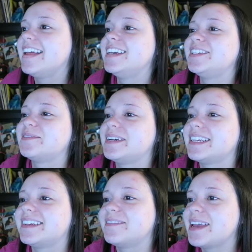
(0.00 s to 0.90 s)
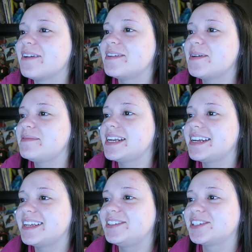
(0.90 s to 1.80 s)
He tweeted, "We have an
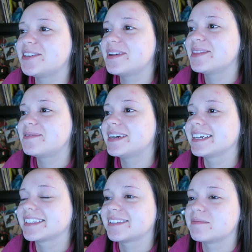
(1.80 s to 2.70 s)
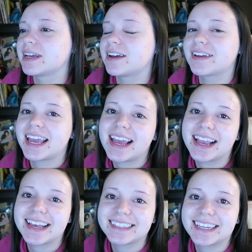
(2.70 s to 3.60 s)
updated intro in the works." So I'm like, okay, I
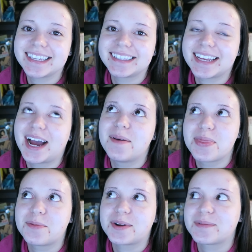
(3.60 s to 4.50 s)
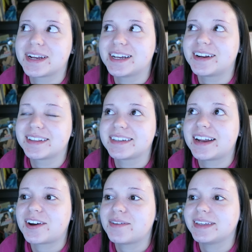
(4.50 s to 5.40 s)
guess I can say I'm the one working on it. It's
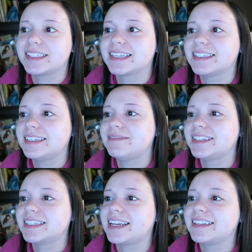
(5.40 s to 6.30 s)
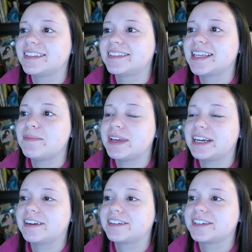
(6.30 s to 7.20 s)
kind of obvious because he even said it's the same
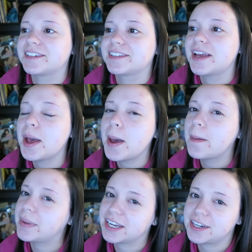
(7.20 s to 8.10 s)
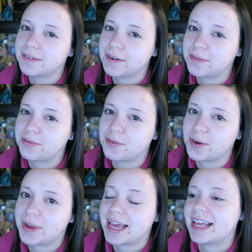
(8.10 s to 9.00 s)
characters but a different
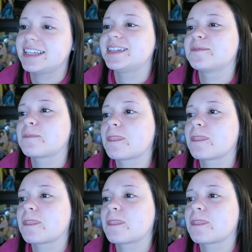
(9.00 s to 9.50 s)
format.